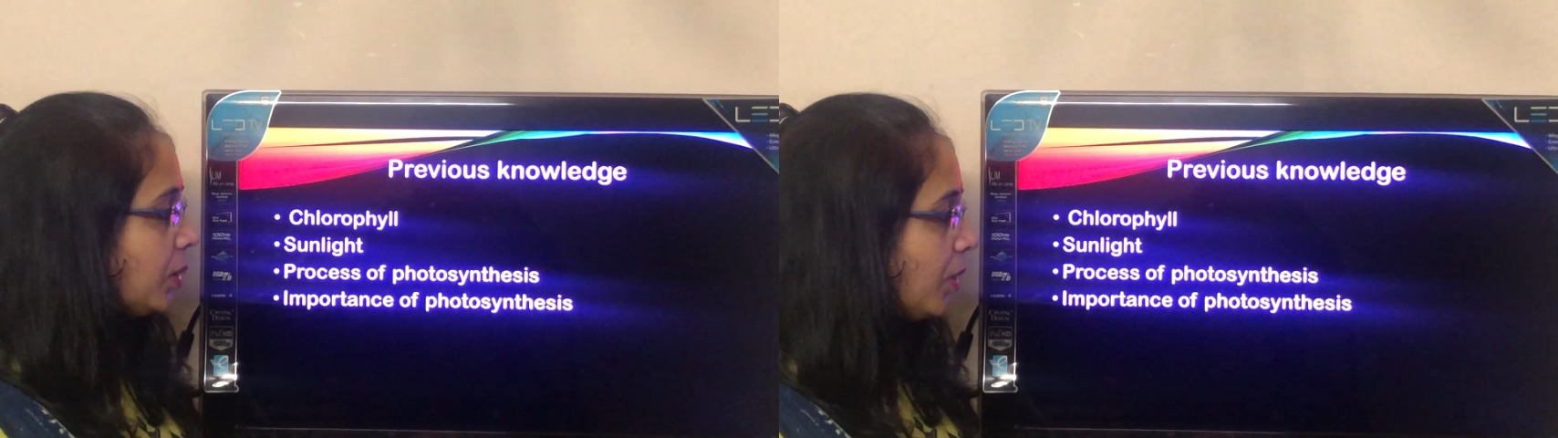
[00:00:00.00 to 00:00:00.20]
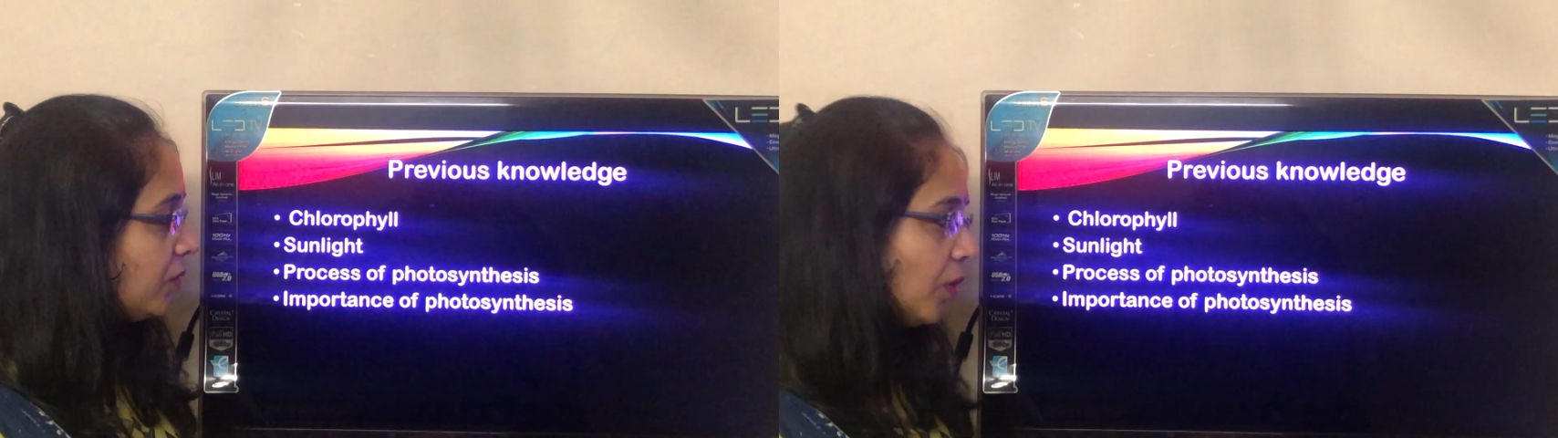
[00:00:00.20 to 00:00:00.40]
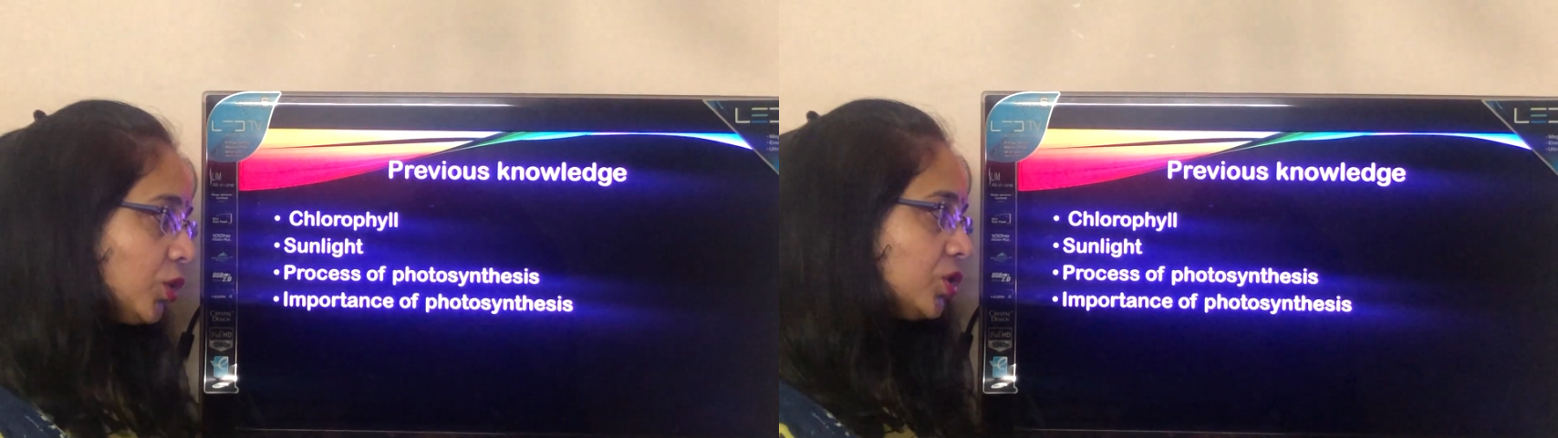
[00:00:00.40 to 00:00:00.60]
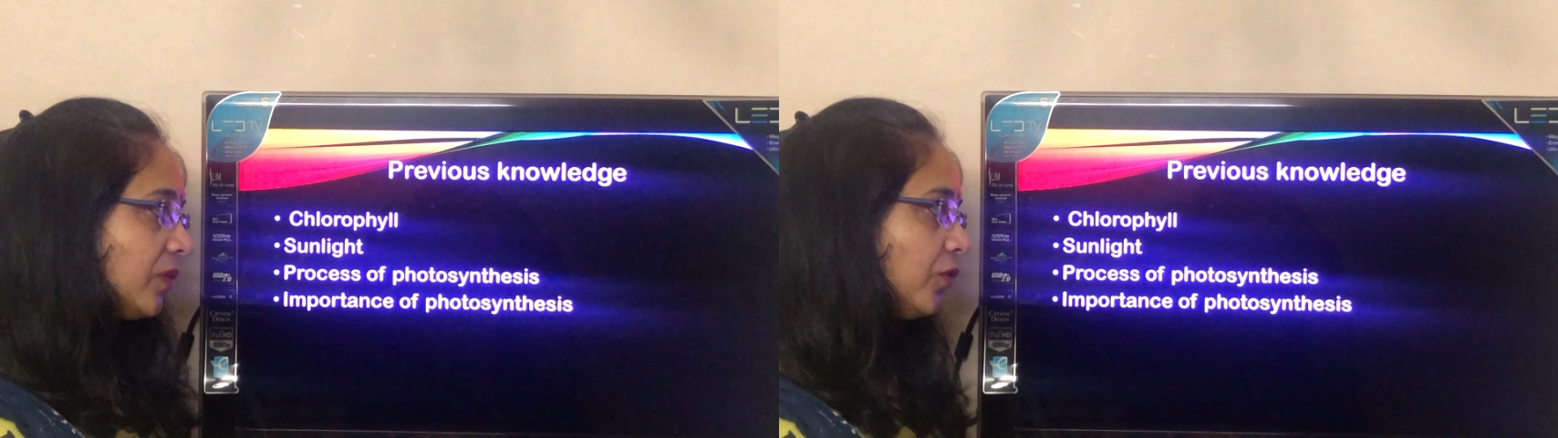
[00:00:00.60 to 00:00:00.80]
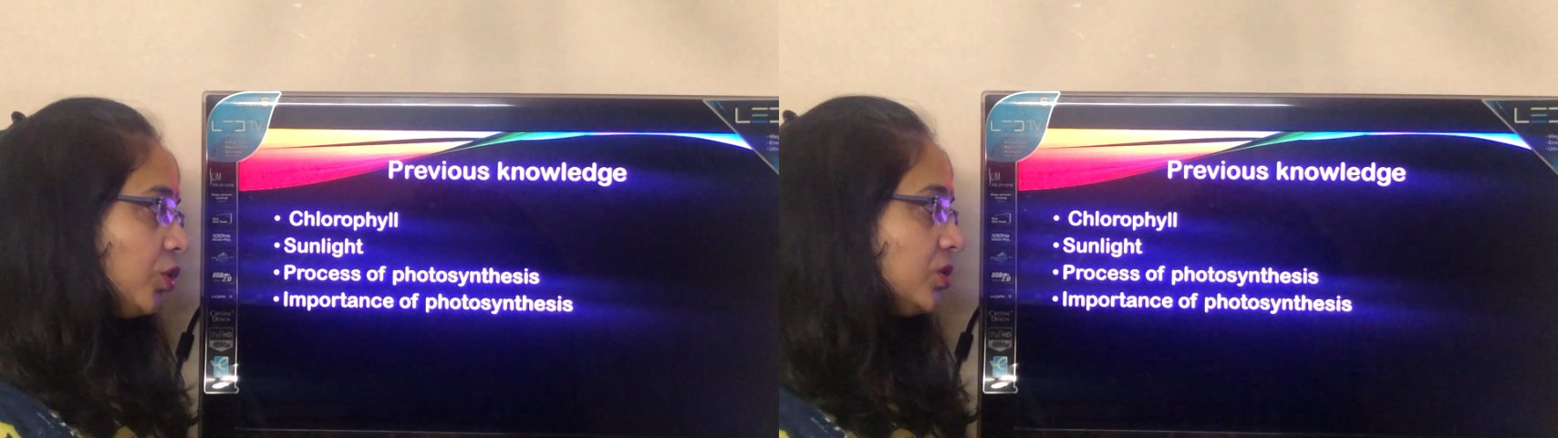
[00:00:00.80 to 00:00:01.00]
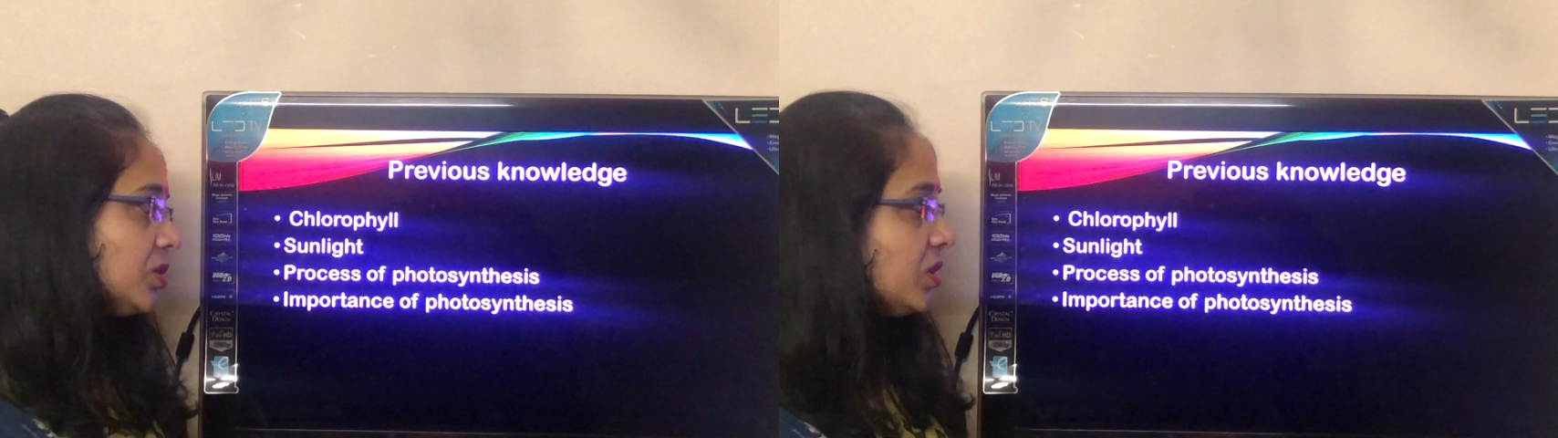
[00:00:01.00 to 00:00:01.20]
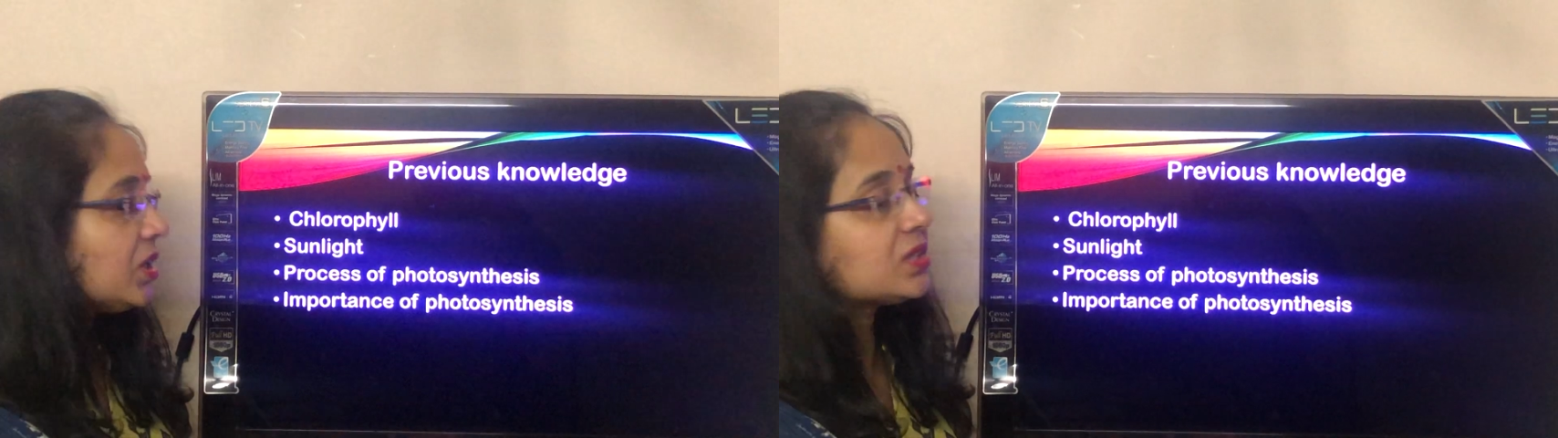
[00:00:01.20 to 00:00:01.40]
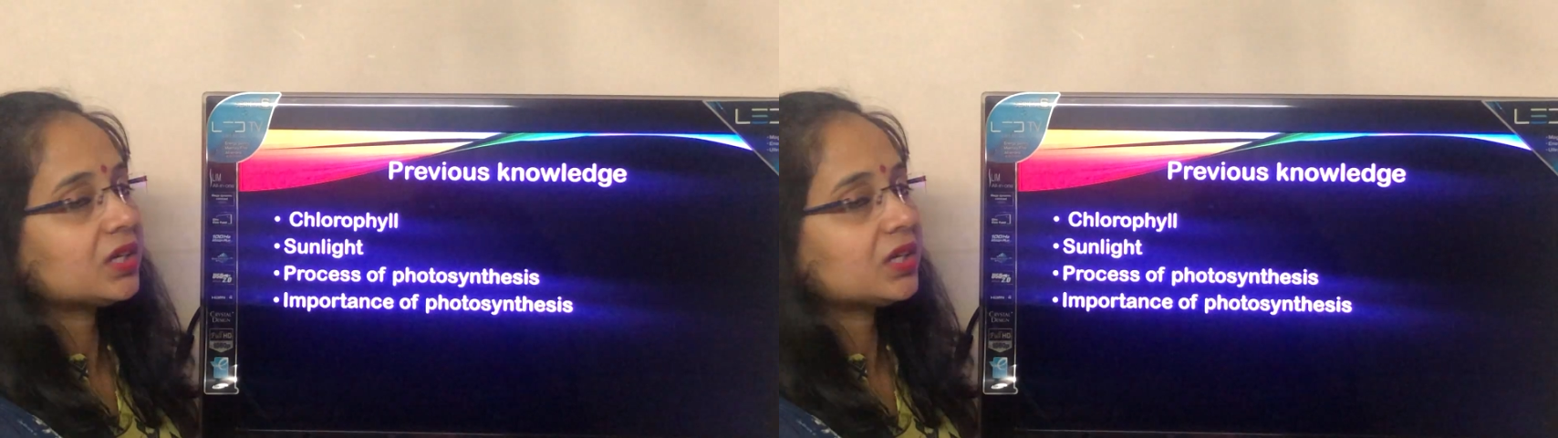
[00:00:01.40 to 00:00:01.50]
about process of photosynthesis,